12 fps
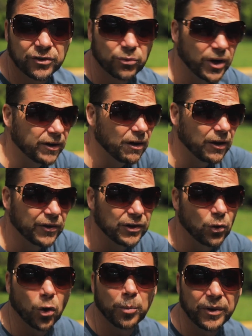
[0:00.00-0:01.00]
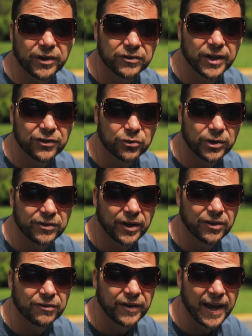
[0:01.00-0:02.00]
to run all the normal accessories
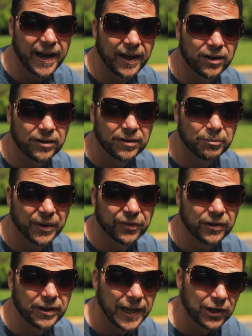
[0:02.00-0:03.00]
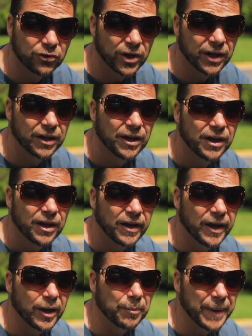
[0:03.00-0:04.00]
on the van, but the electric
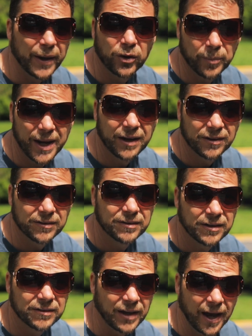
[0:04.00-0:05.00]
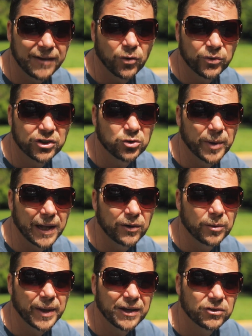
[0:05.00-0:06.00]
battery bank is a high voltage
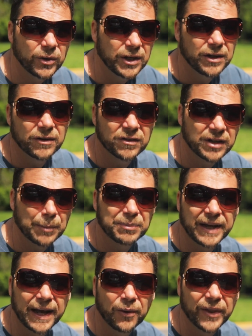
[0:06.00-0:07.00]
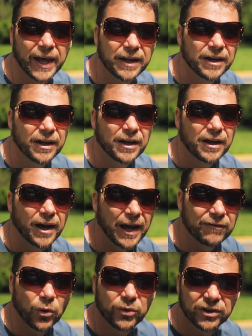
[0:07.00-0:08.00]
battery bank, so you need to step down that
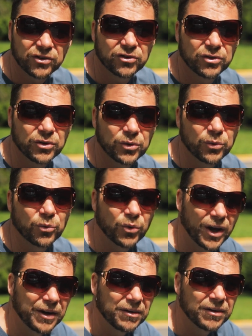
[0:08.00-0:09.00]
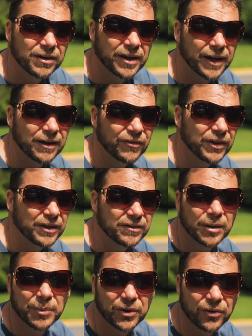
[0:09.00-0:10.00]
high voltage to run kind of the
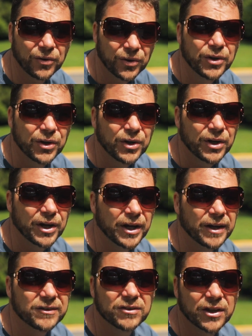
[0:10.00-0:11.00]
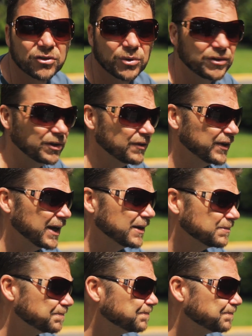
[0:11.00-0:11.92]
typical accessories on the van. We